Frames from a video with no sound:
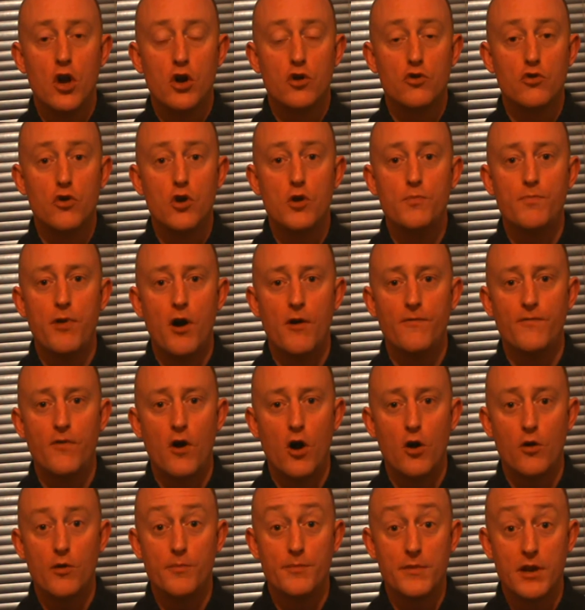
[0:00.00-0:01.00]
group, or
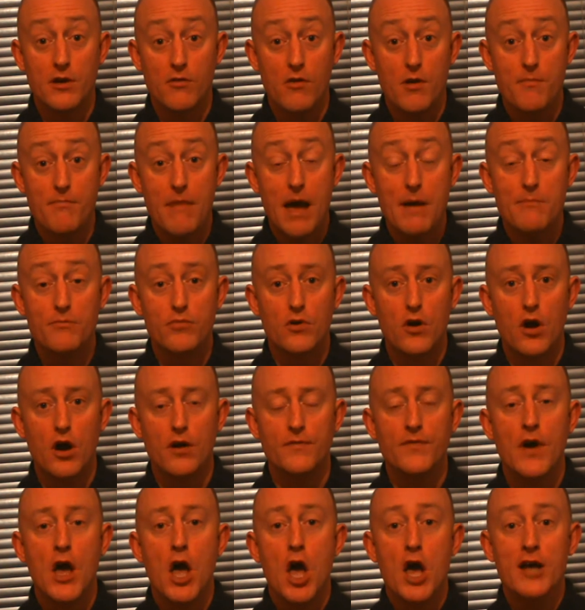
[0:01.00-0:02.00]
forum you're a member
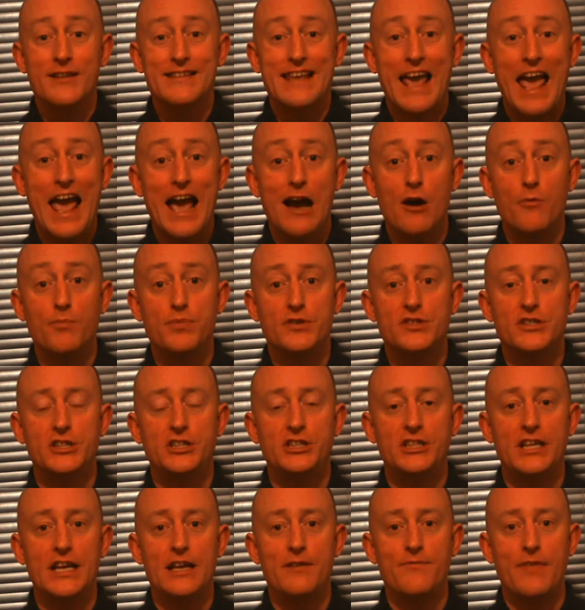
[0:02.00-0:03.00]
of to help us
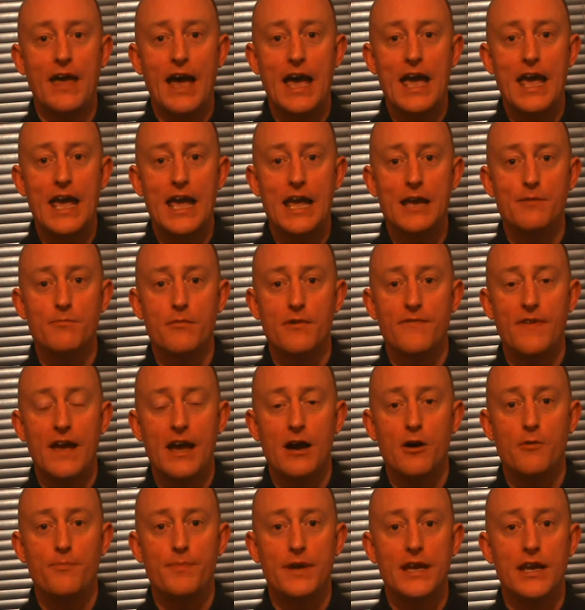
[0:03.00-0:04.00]
achieve that aim of
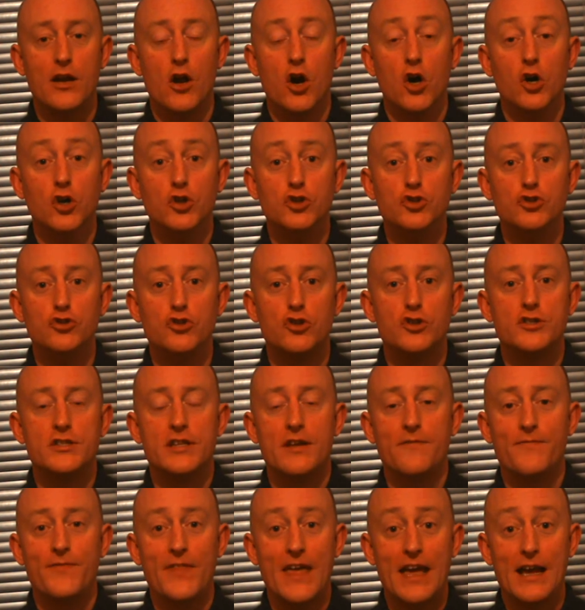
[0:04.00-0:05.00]
helping hundreds
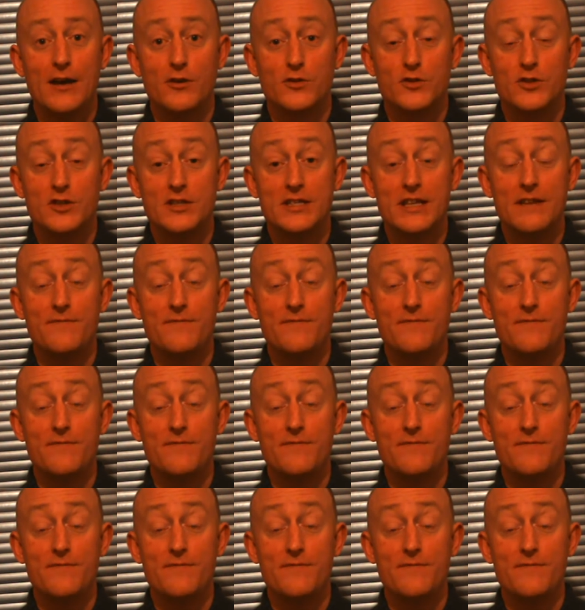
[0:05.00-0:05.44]
of thousands,